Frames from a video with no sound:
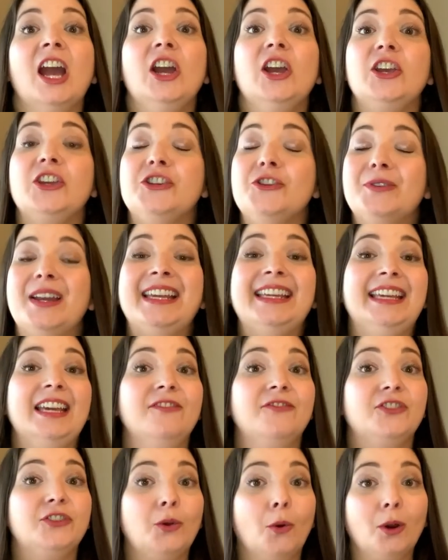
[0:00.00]
You can
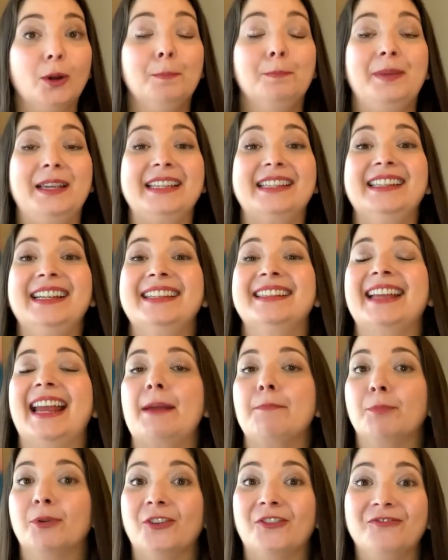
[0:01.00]
give your business a
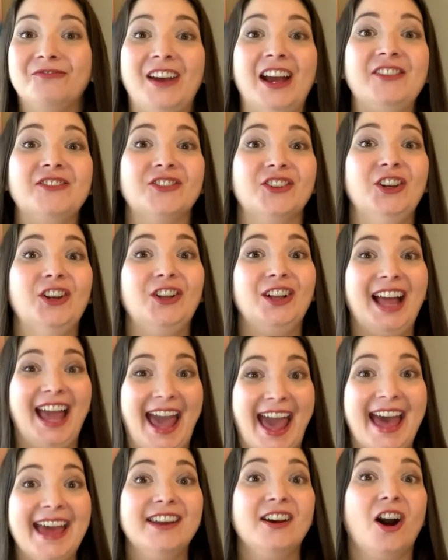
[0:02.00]
professional
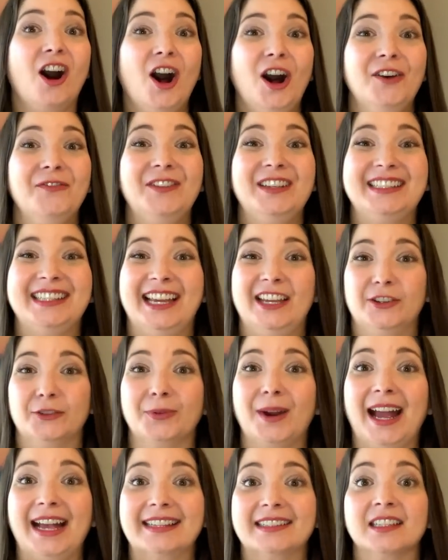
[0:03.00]
head office
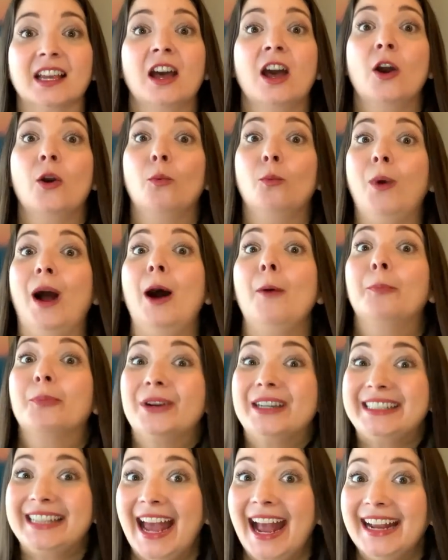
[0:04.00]
address while
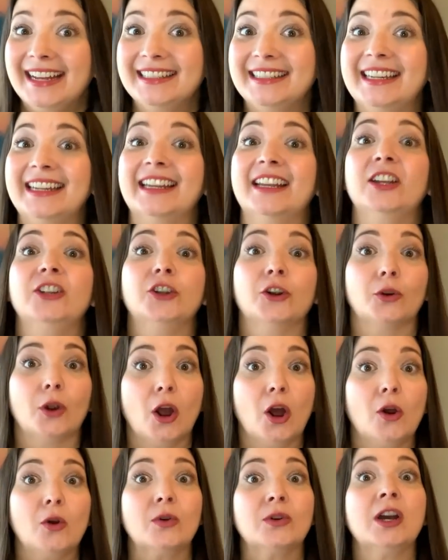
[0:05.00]
protecting your
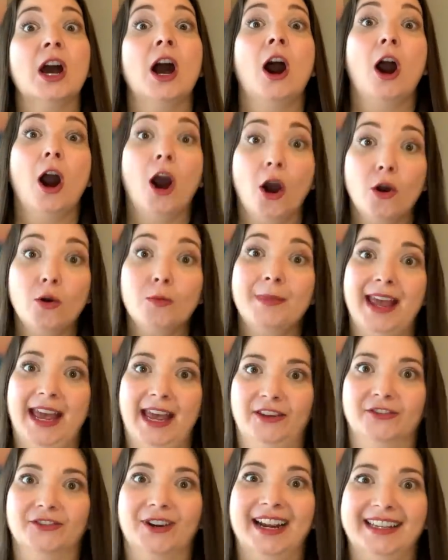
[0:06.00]
own home
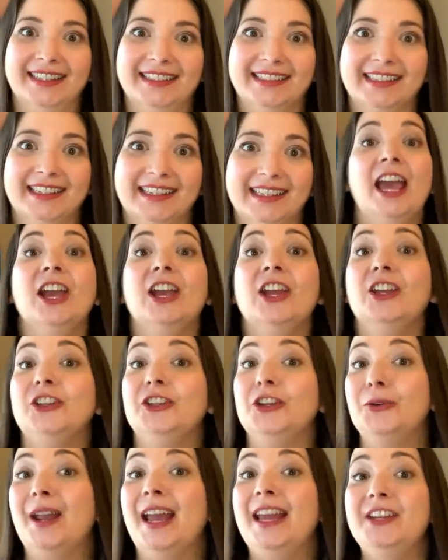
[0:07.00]
address.
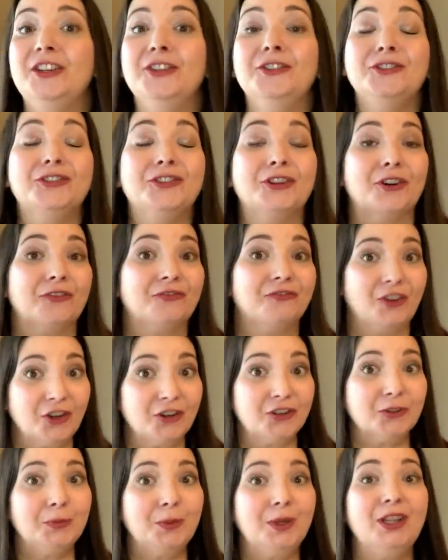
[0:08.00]
You can use your
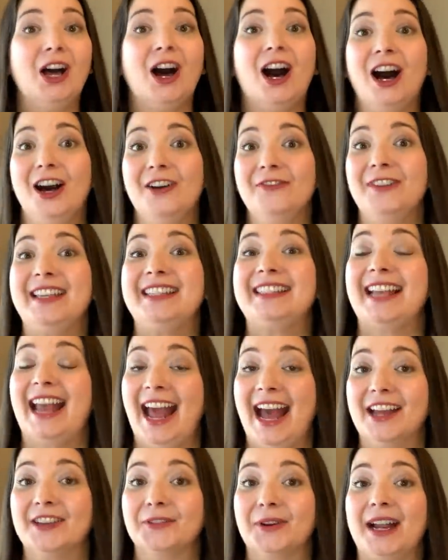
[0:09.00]
virtual office
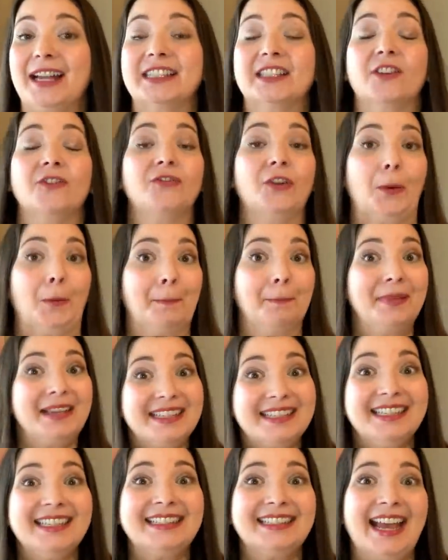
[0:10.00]
address for
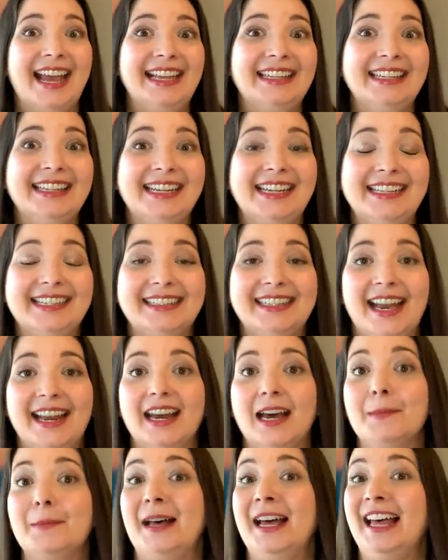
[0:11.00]
business entity
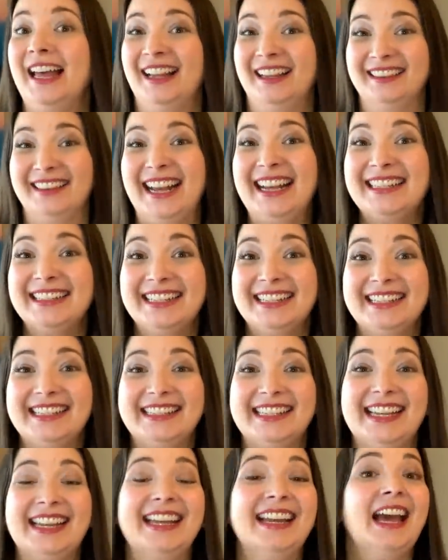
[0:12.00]
setup,
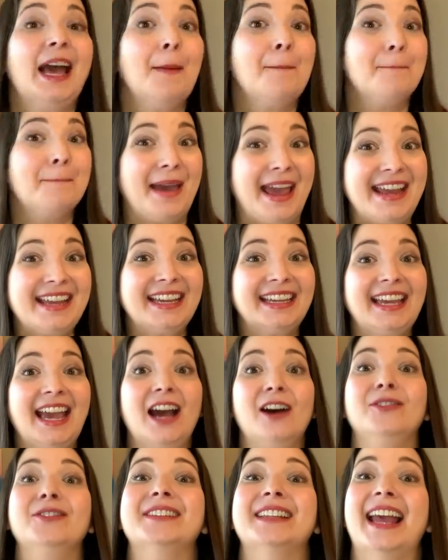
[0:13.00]
licensing, bank
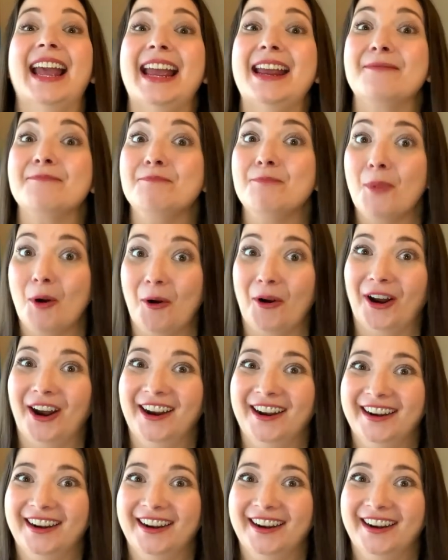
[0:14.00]
accounts, and more.